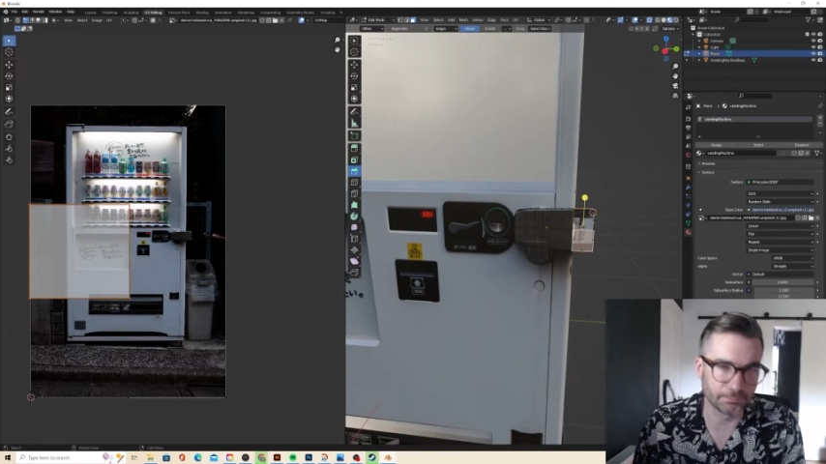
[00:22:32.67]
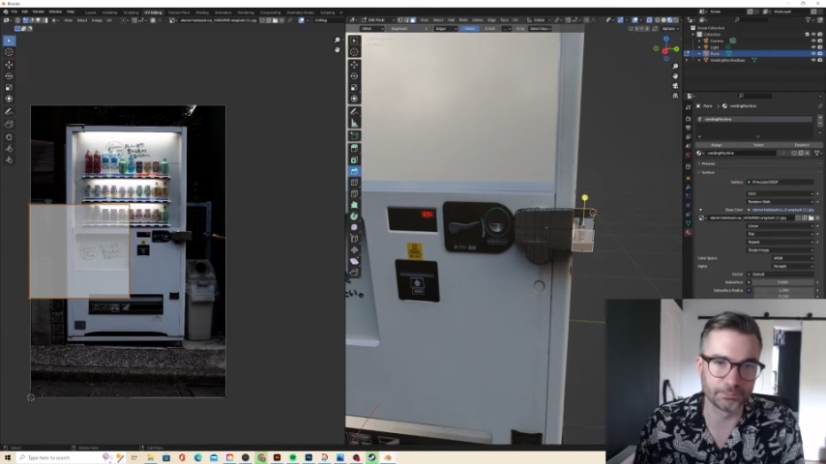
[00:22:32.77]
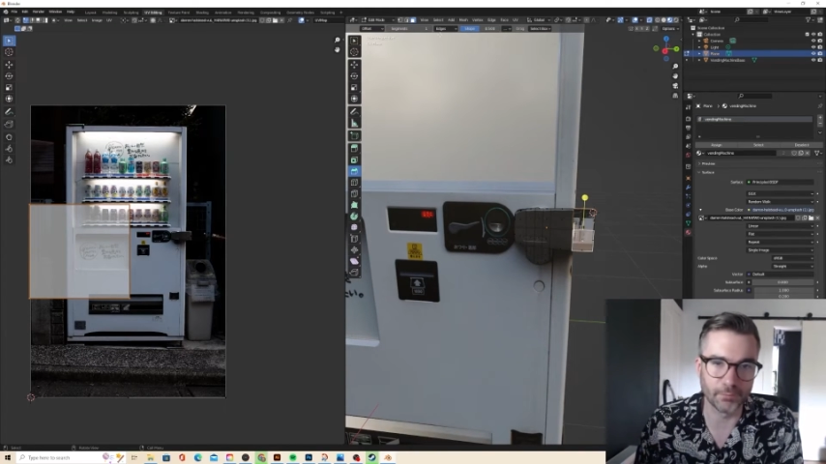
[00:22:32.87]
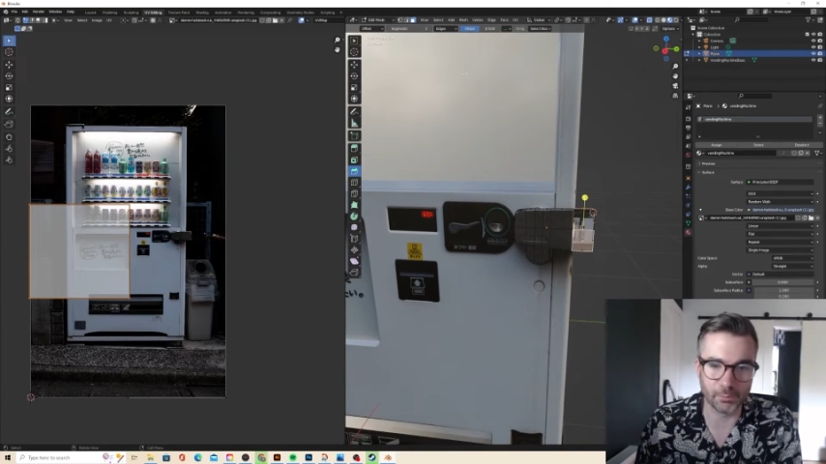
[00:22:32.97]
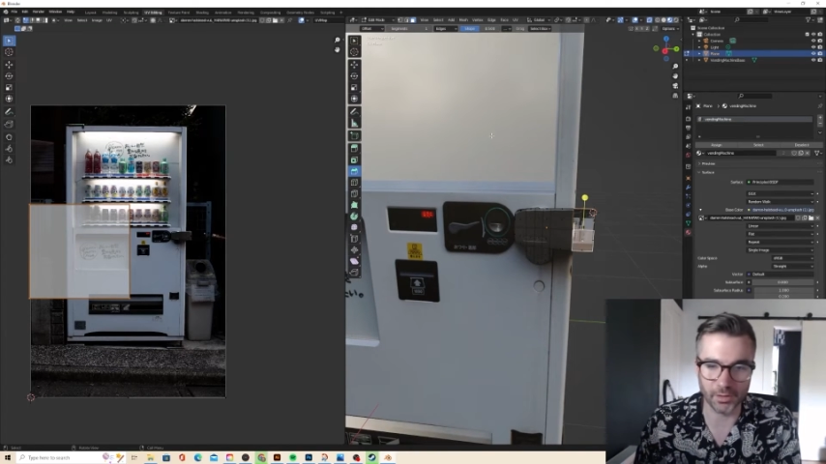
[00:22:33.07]

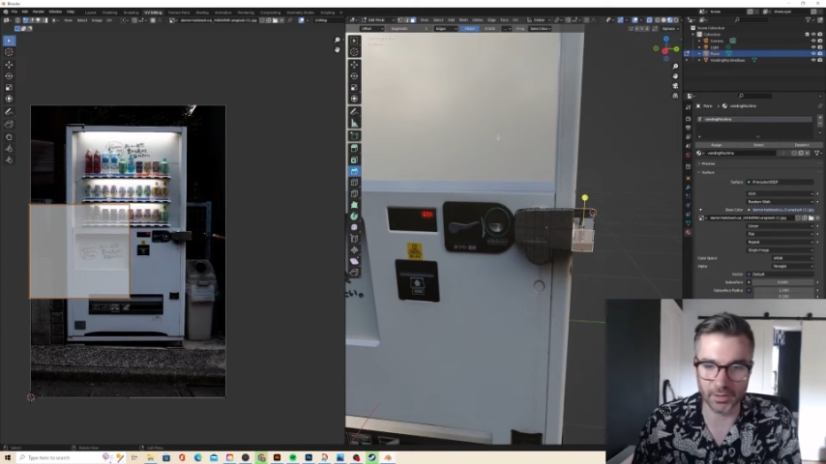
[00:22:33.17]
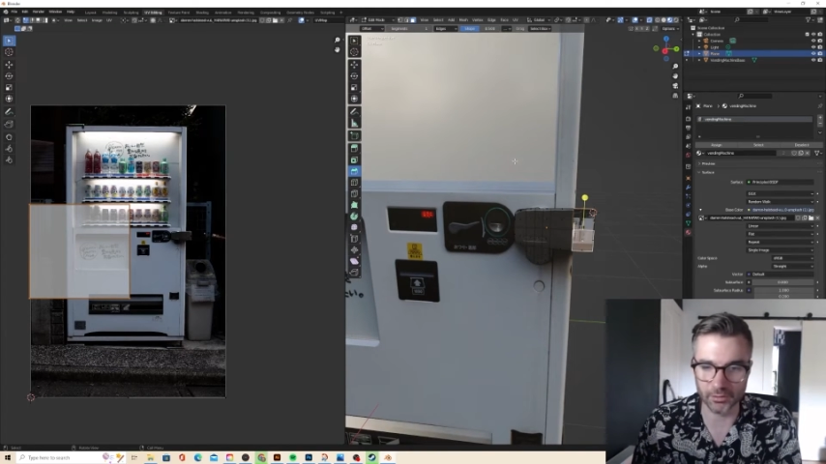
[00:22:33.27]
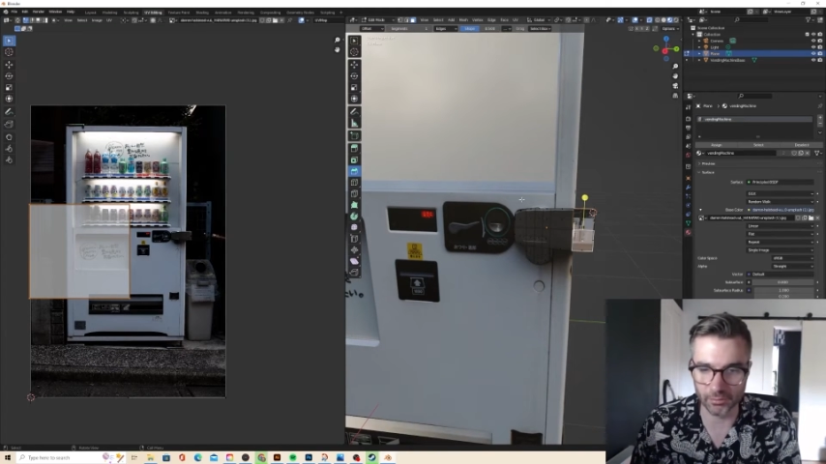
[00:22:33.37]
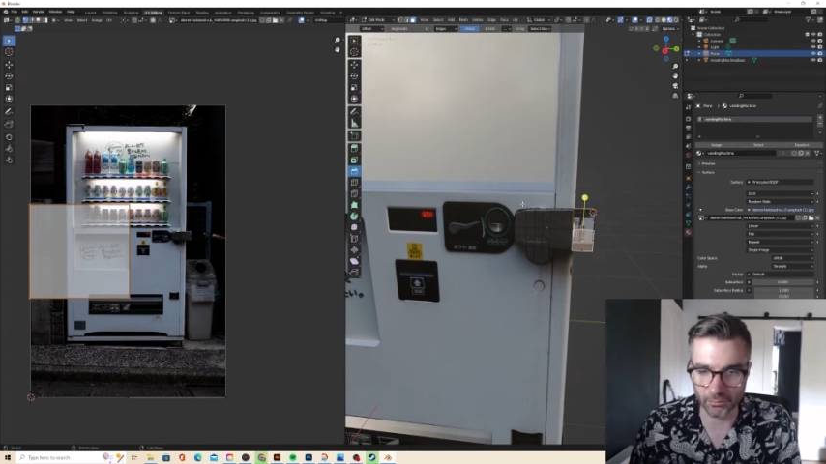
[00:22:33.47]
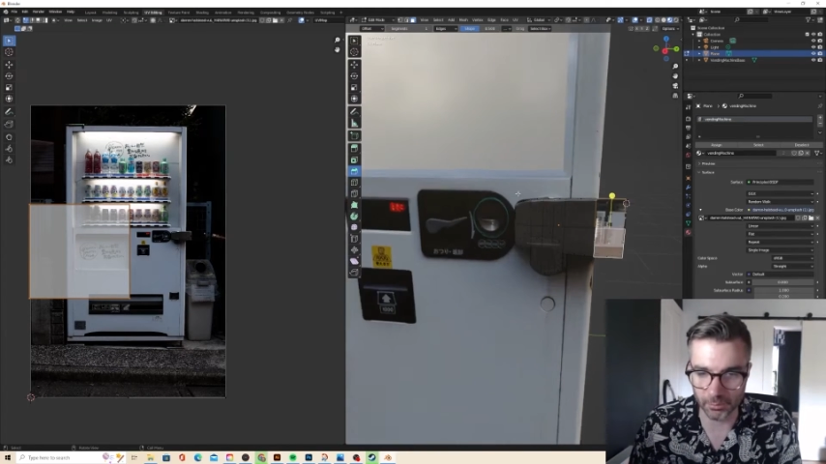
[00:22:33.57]
We might need
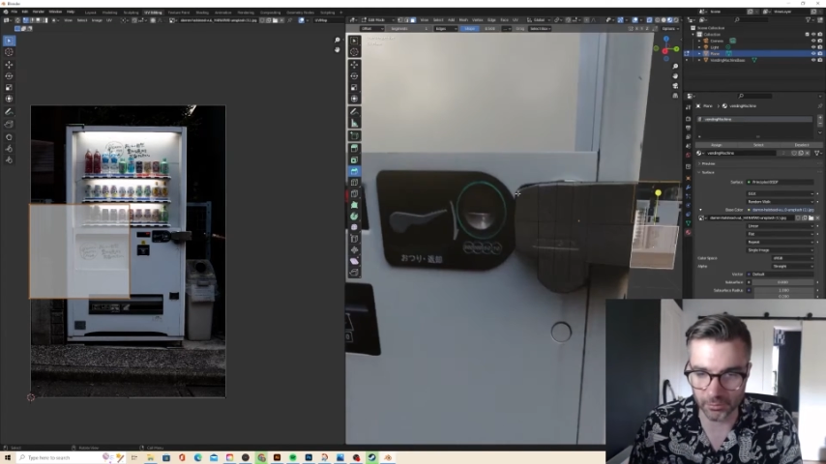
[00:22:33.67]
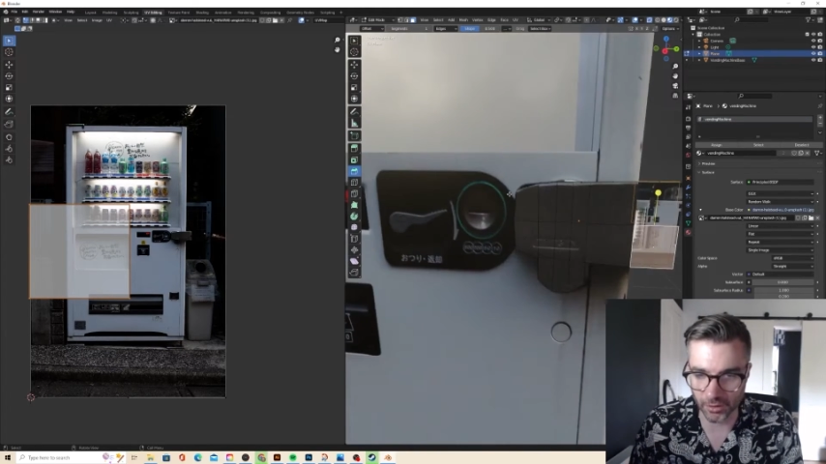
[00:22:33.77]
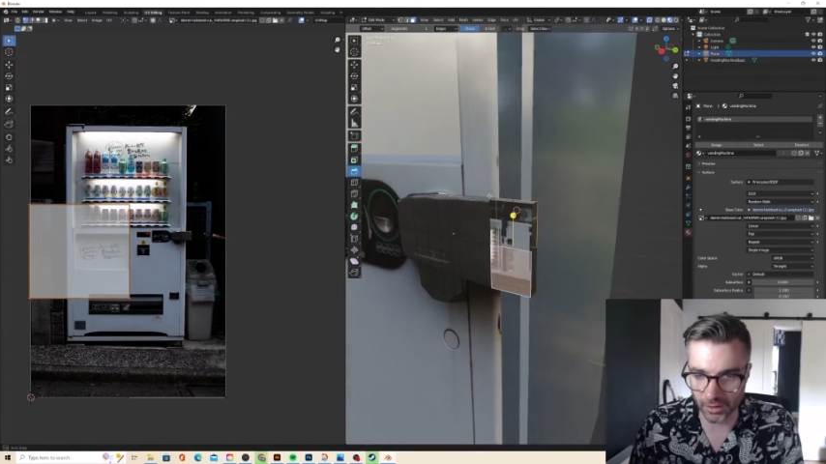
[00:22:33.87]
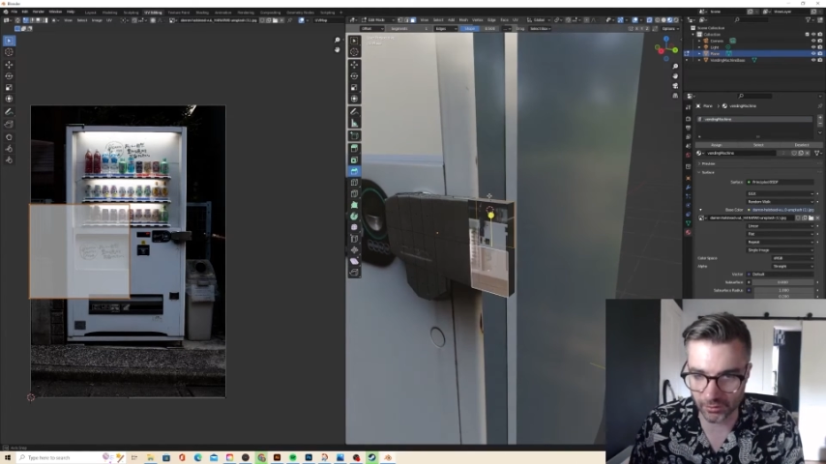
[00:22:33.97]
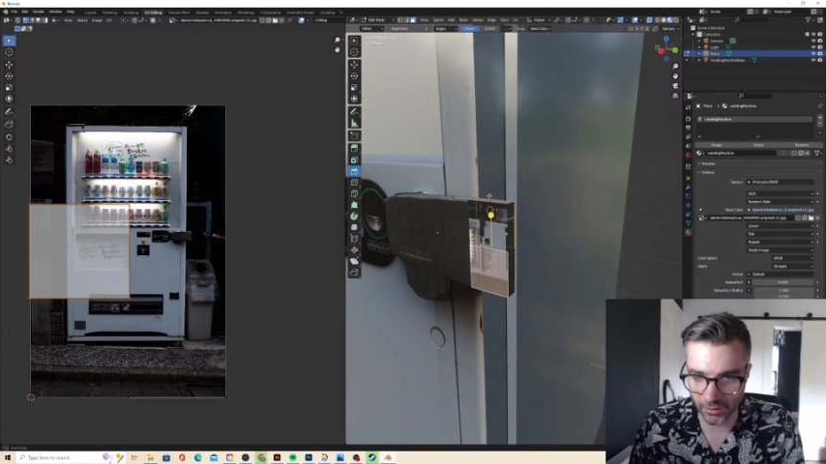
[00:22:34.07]
to
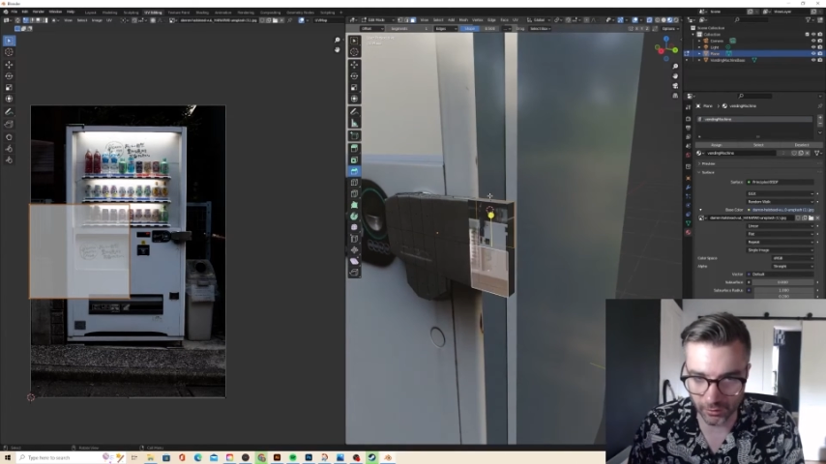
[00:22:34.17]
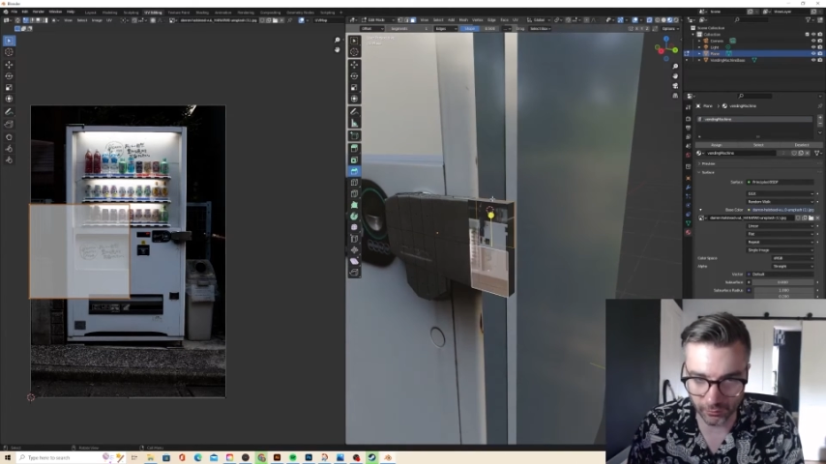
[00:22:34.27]
reproject the whole